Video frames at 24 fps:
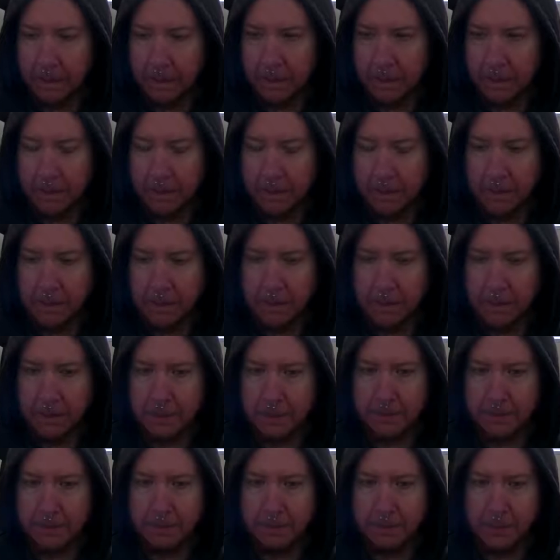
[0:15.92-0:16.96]
I
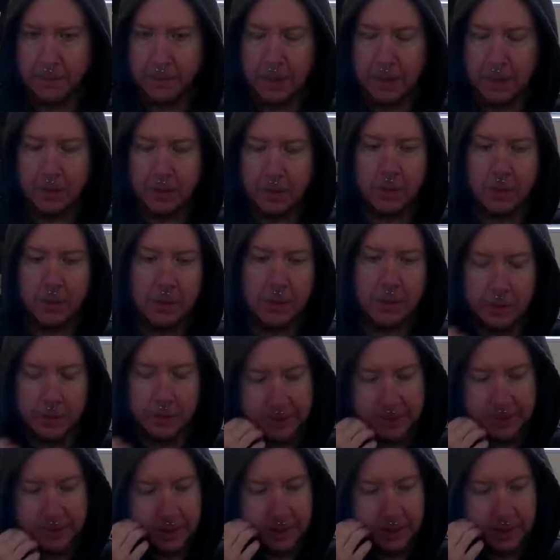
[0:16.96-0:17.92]
don't know how to fix that.